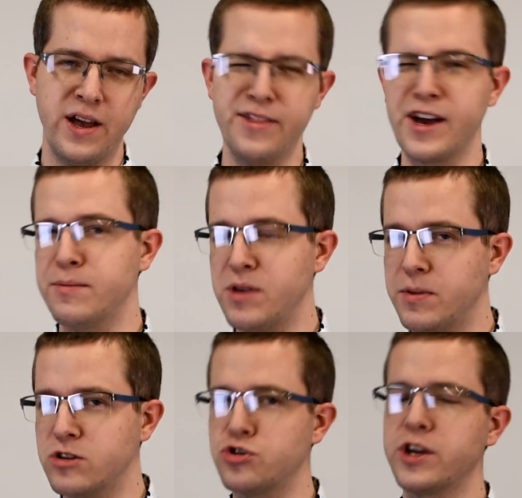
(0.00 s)
and that can be a
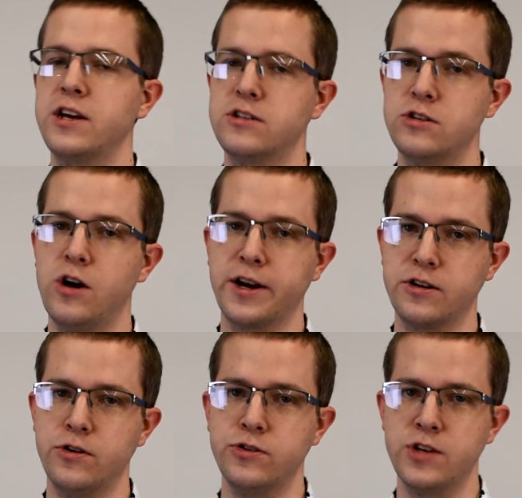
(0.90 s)
bit trickier to
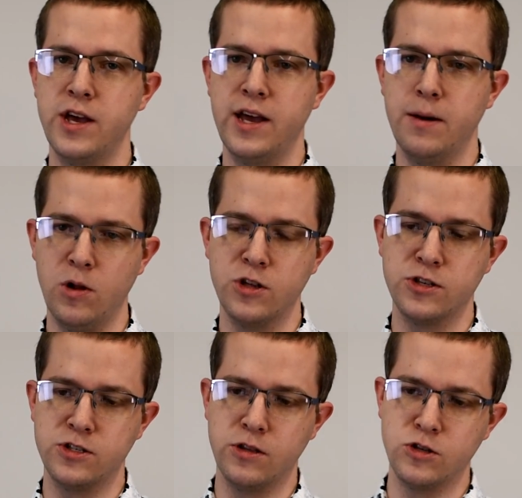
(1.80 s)
diagnose
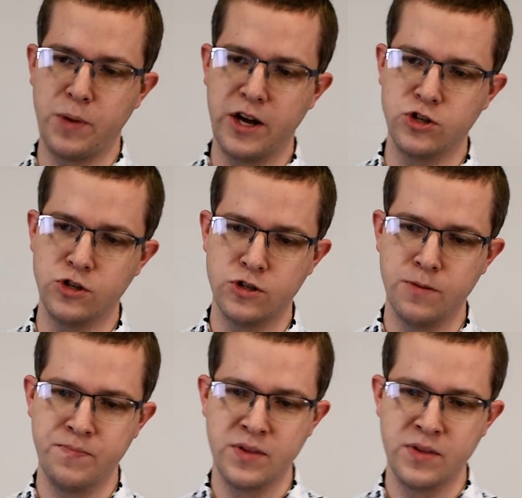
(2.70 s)
hemolysis in those patients.